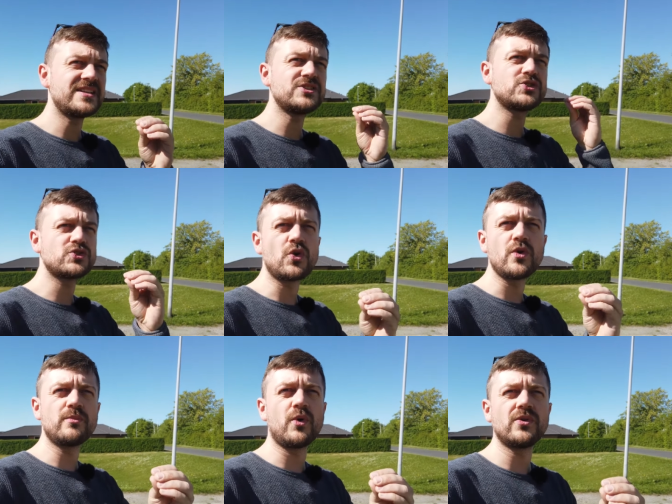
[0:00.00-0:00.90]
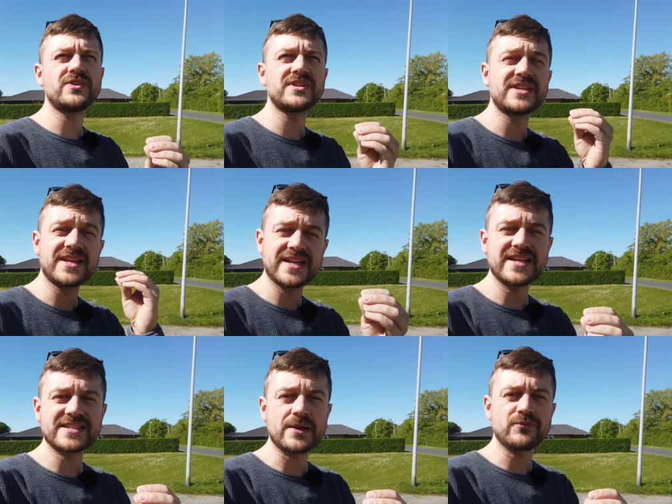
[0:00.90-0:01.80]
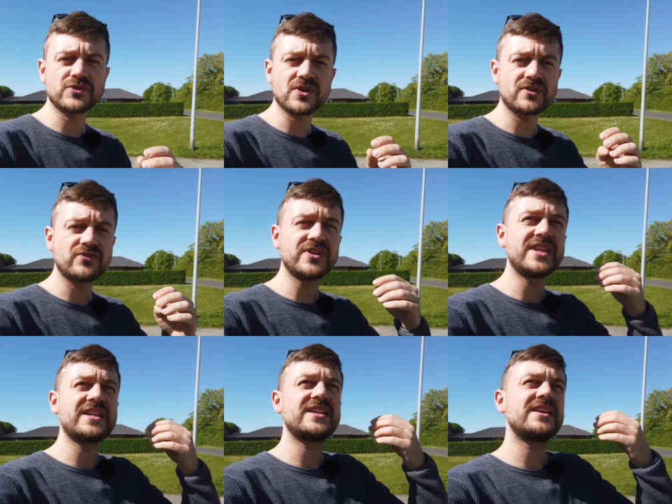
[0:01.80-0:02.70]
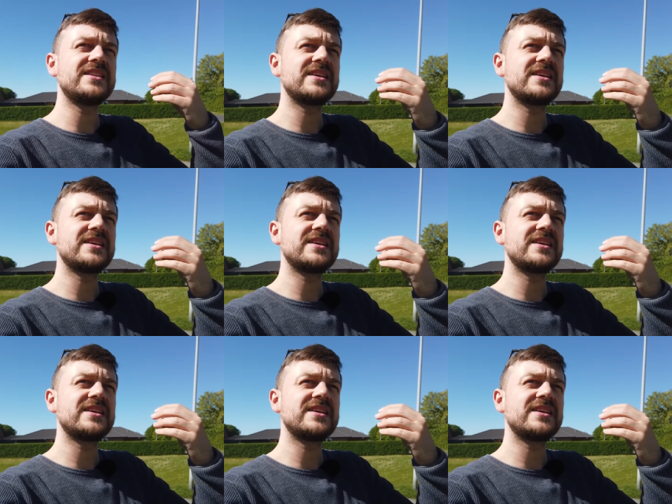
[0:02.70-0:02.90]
that is so important in landscape photography that